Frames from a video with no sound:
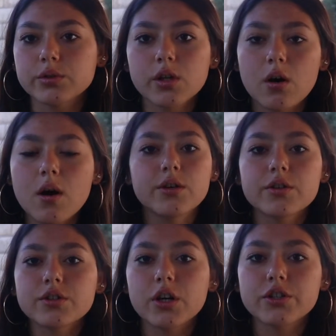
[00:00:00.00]
So you
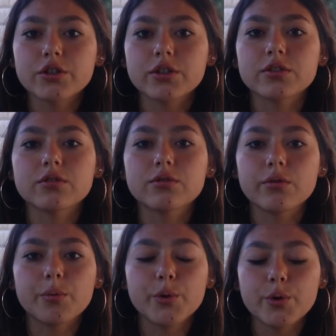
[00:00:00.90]
can charge your crystals
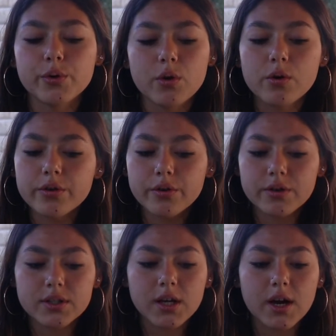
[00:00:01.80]
through the moon or through
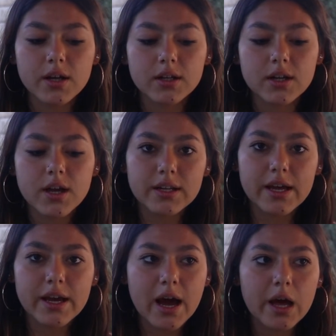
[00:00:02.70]
the sun.
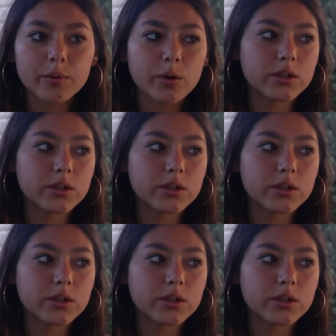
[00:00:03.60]
Today I'm going